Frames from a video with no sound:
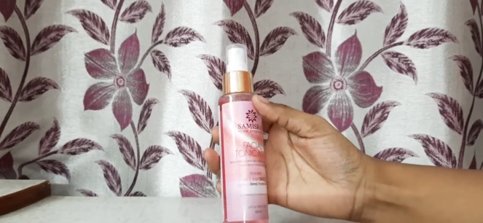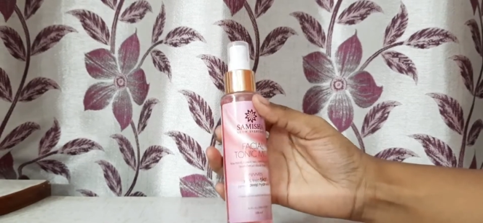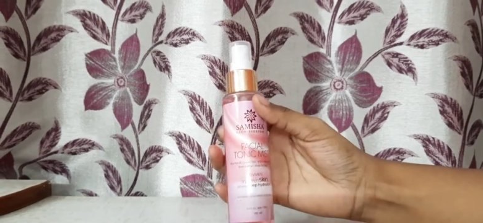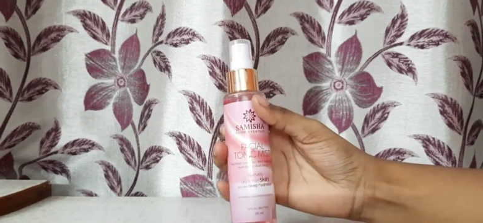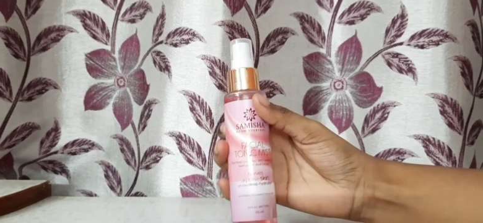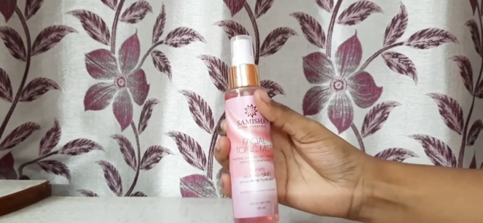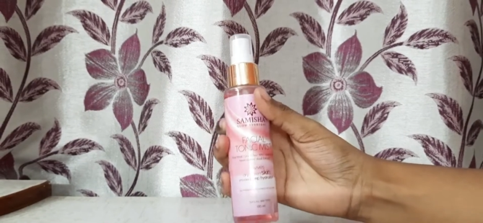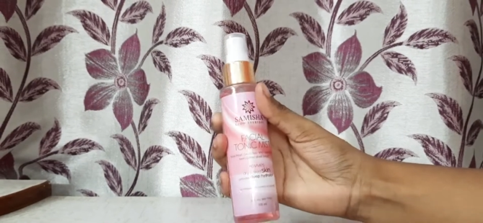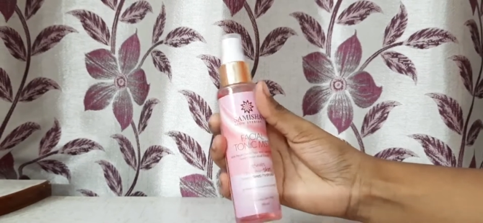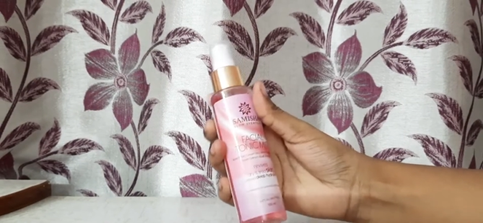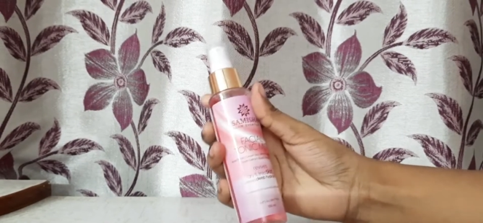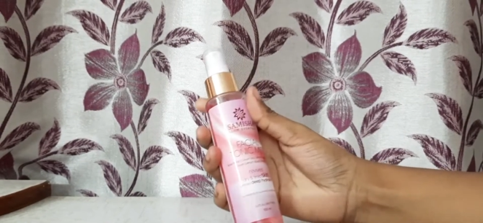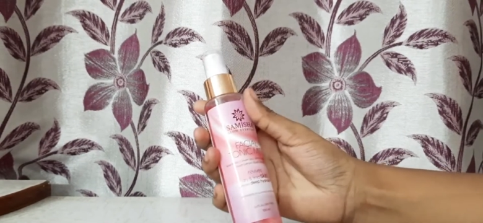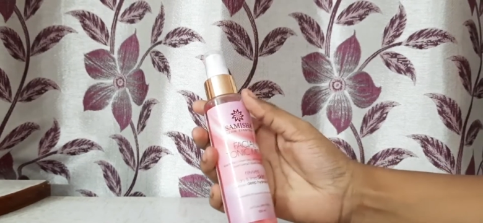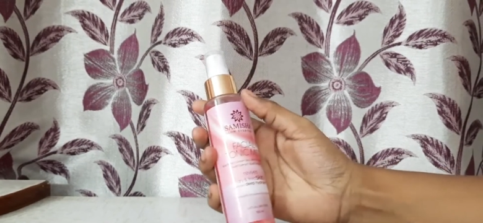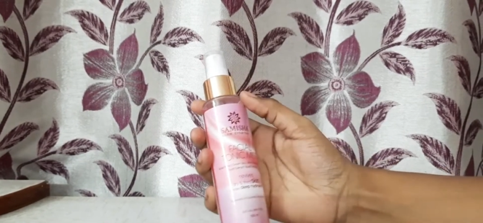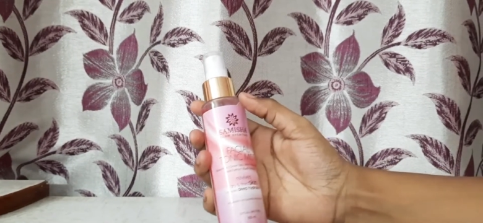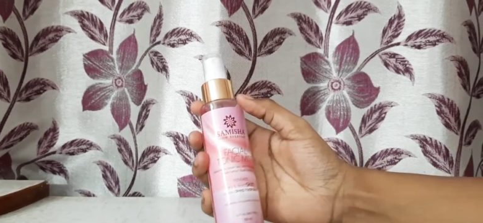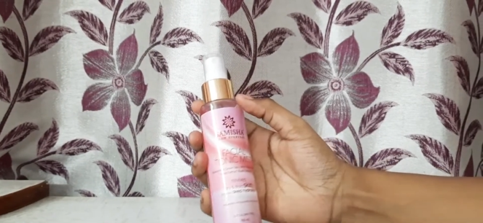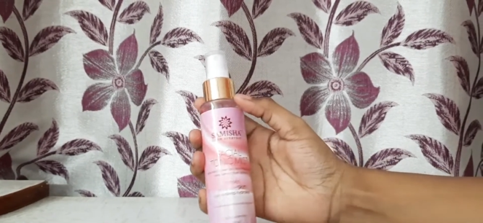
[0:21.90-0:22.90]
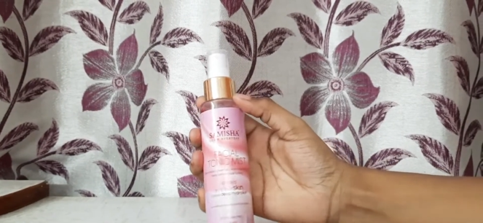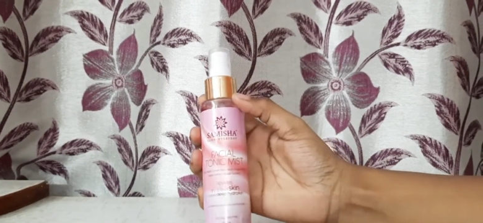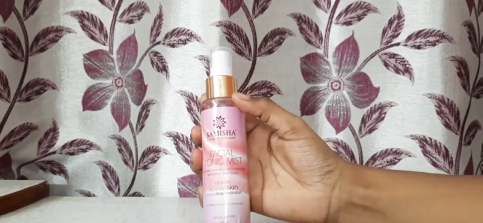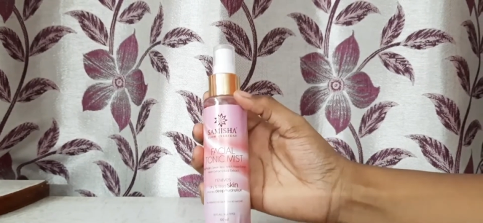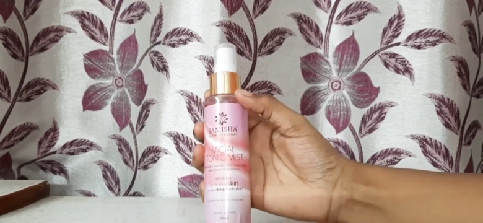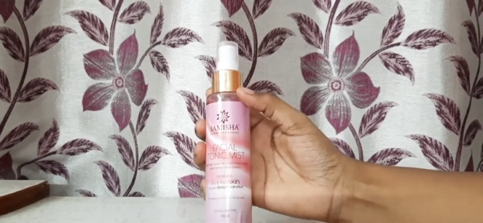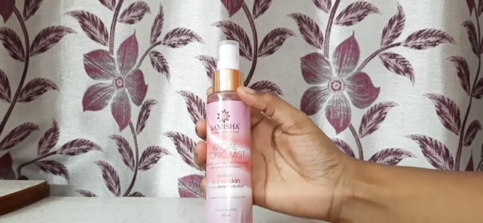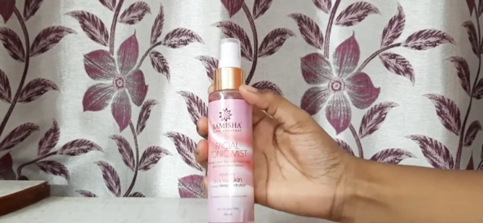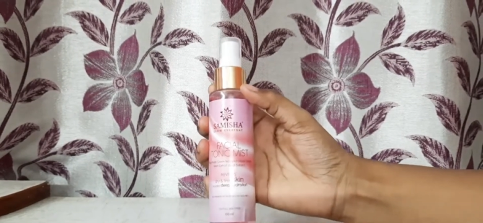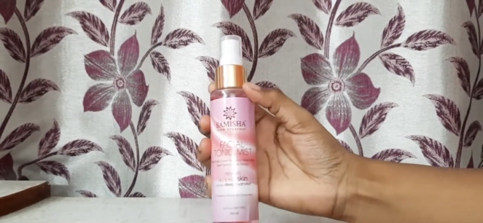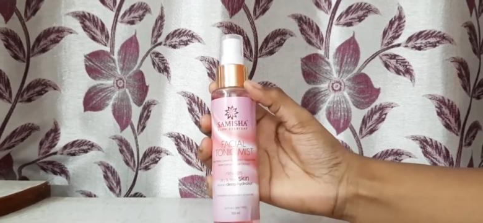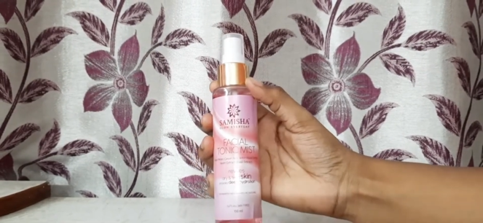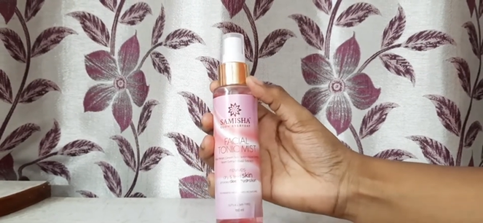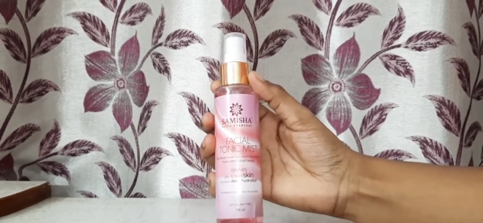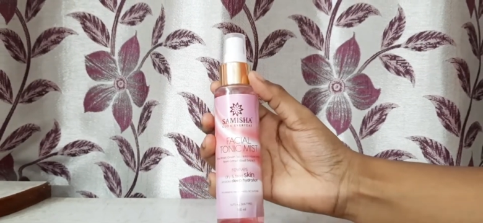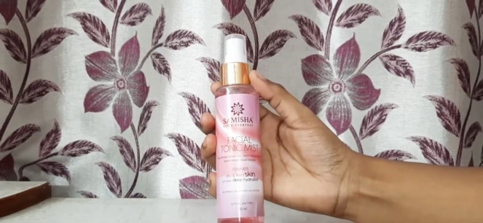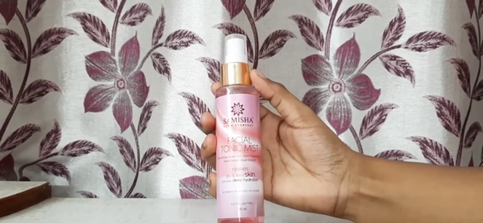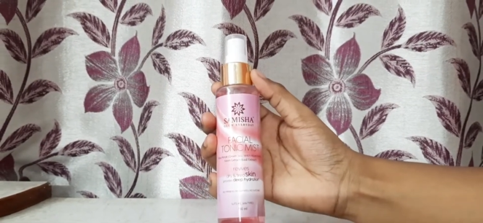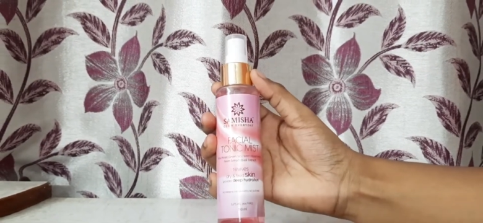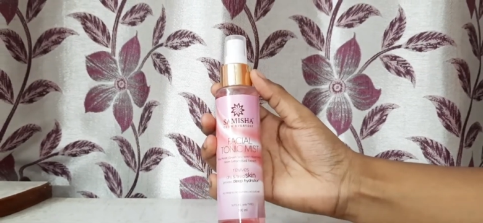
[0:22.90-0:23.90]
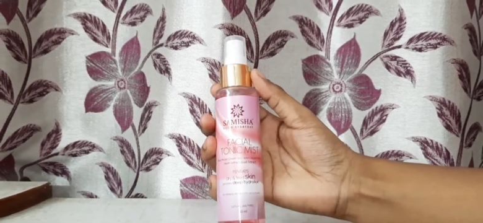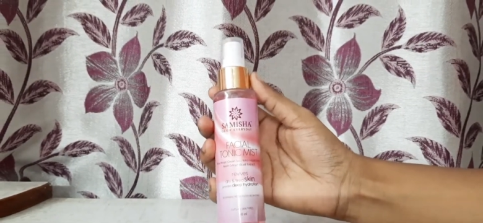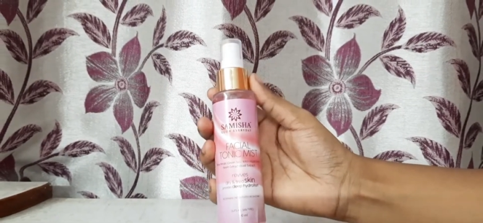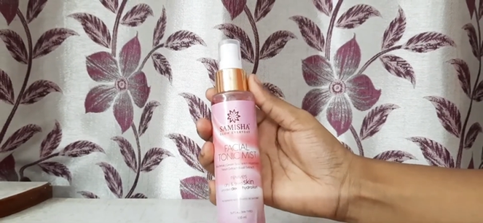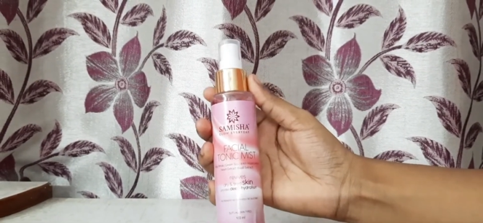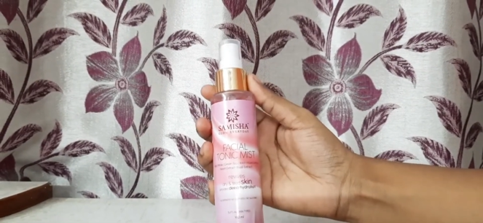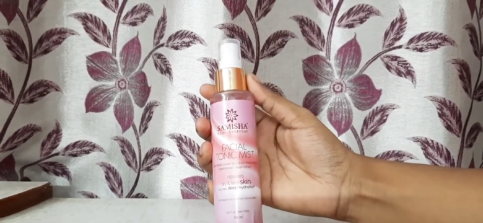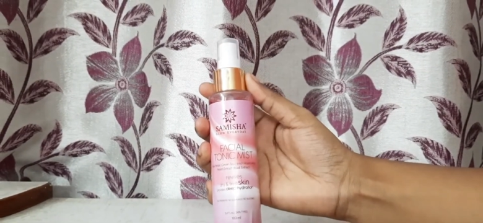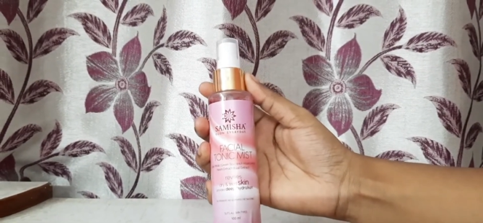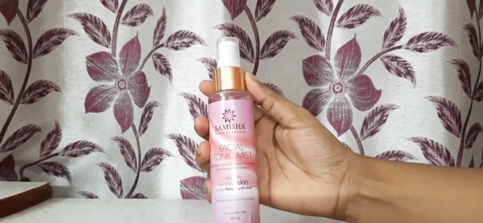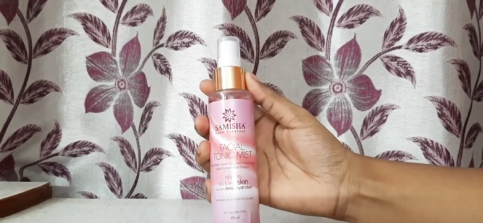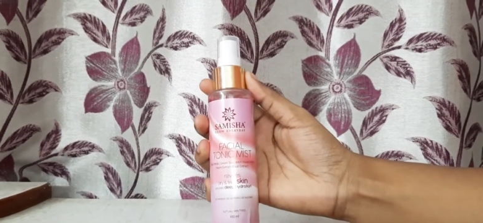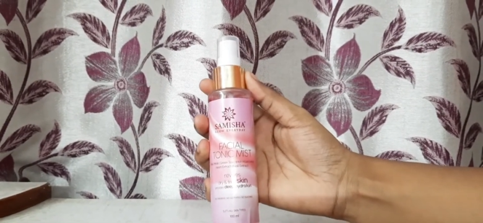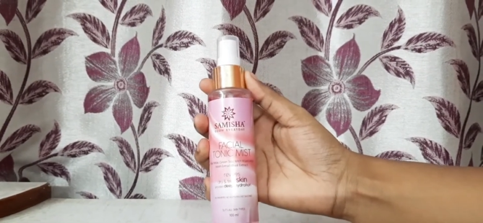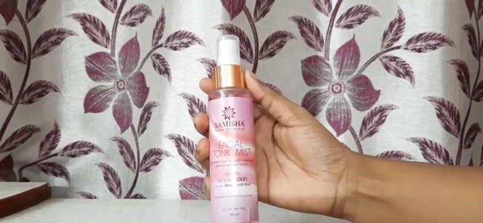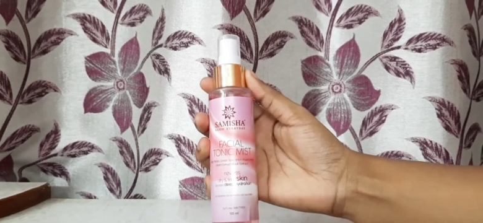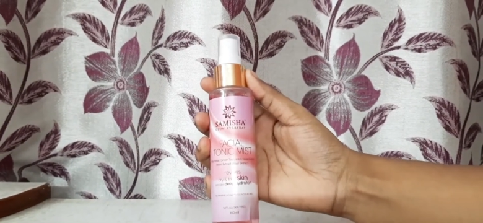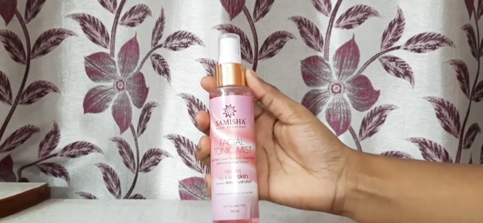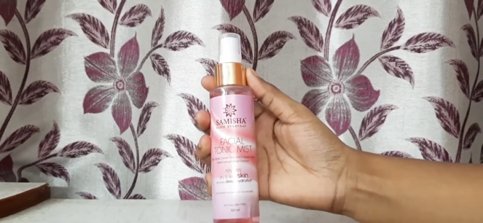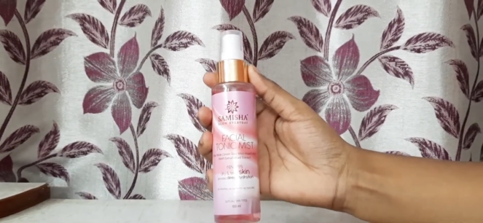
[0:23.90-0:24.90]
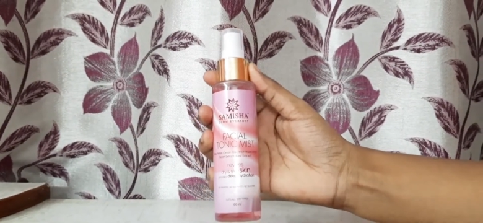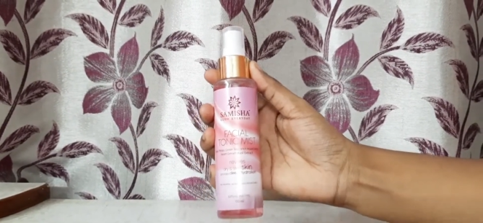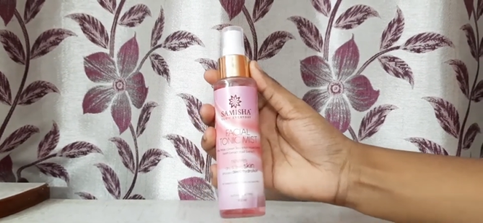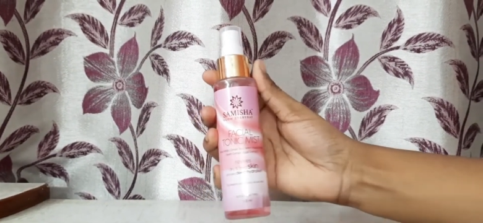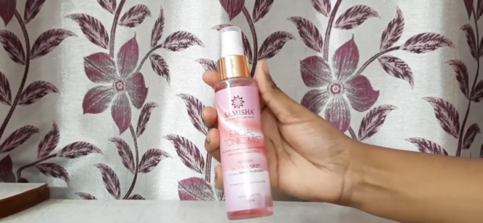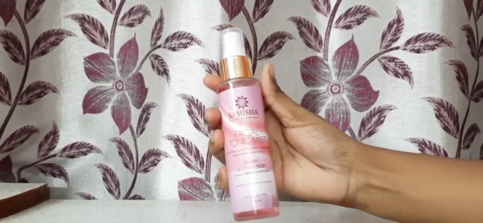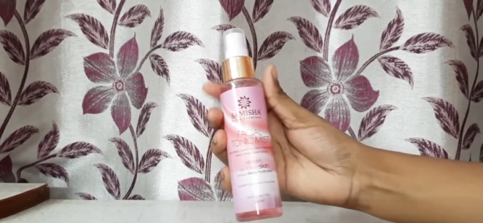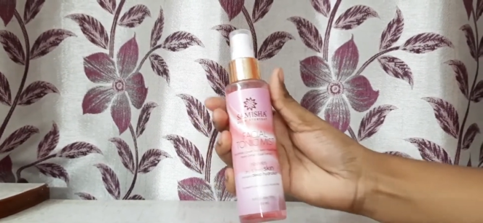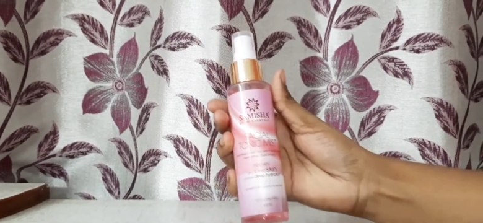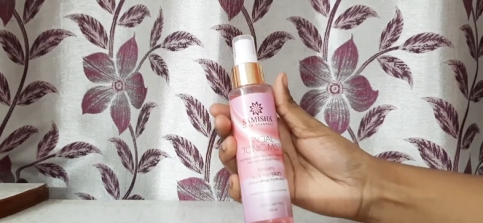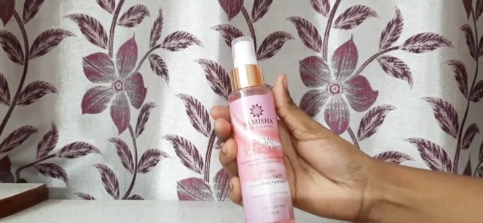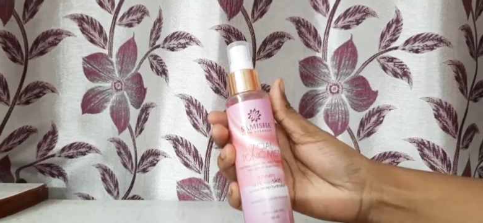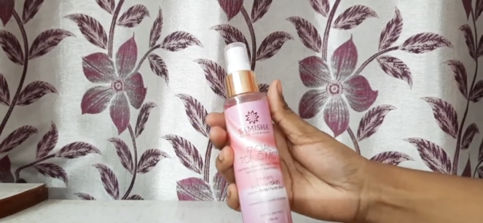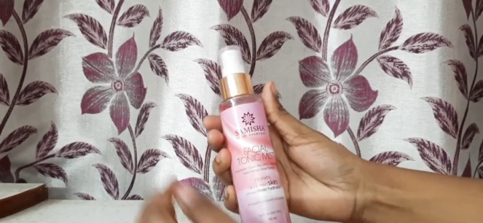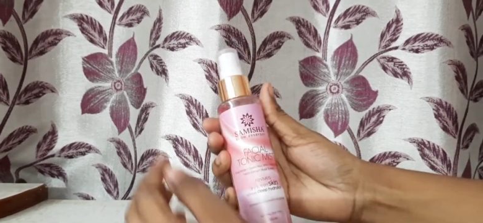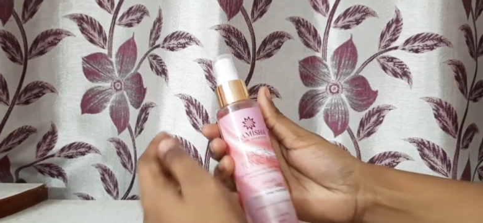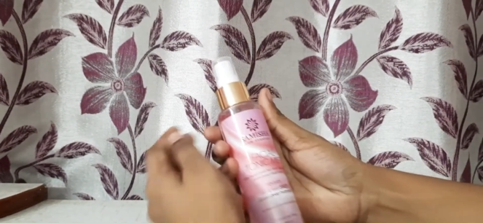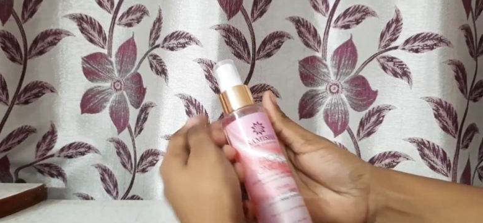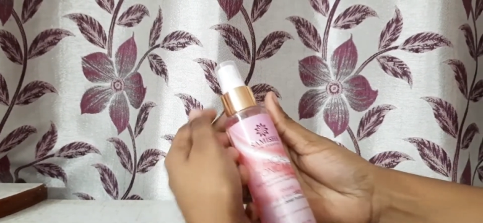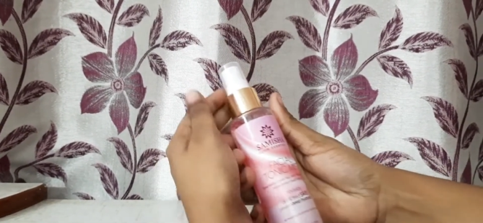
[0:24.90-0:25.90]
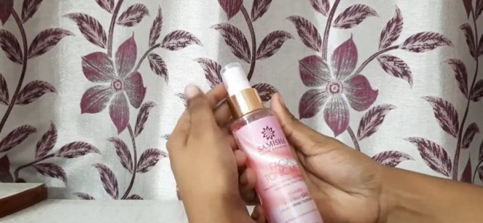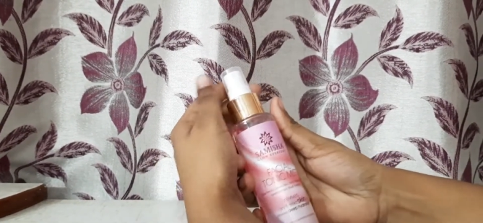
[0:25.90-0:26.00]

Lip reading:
[unreadable: no face in view]